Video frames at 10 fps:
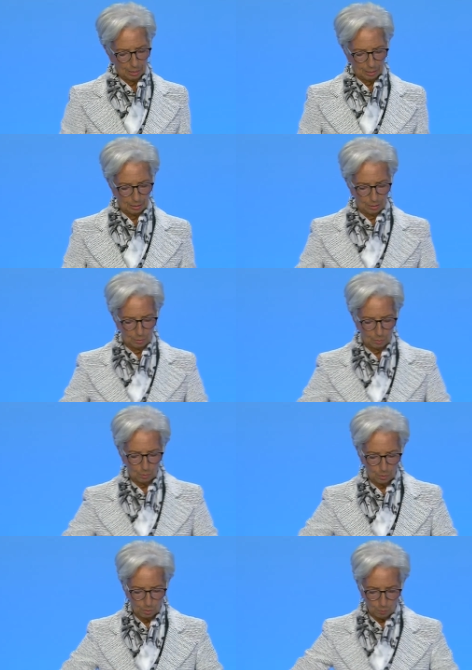uh,
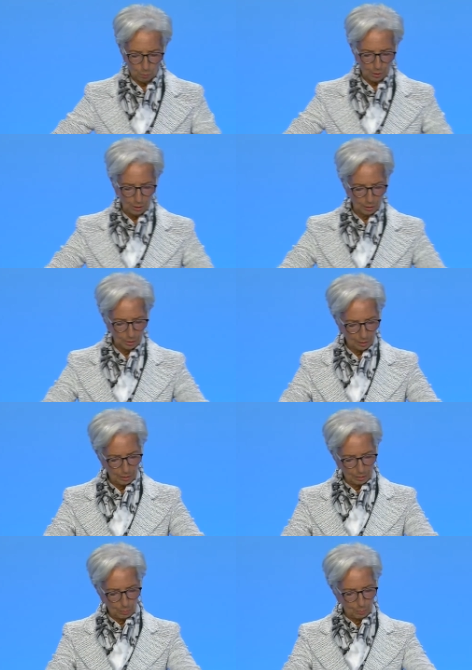
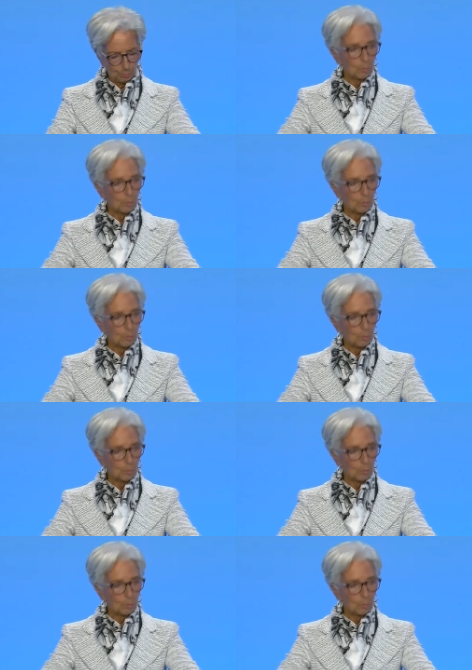will